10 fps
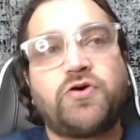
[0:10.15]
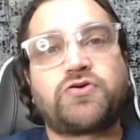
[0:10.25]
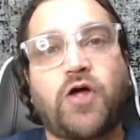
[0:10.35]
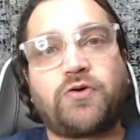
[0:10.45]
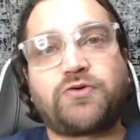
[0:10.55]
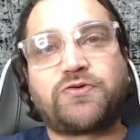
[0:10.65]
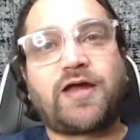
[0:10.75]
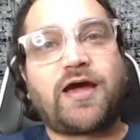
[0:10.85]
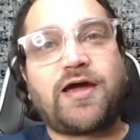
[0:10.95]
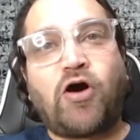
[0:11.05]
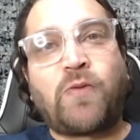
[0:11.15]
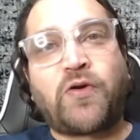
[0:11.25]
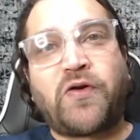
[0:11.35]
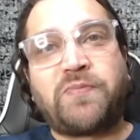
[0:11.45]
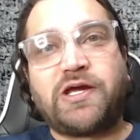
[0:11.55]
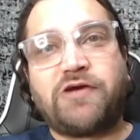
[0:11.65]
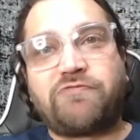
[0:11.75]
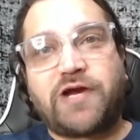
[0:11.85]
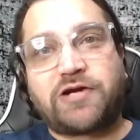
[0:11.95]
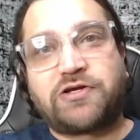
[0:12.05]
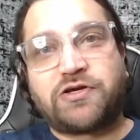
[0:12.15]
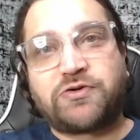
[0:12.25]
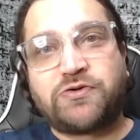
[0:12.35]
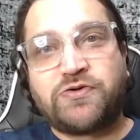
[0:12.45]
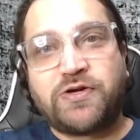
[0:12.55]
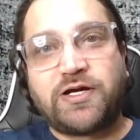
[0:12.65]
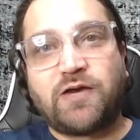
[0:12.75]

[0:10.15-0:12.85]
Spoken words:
So today I'm going to be reacting to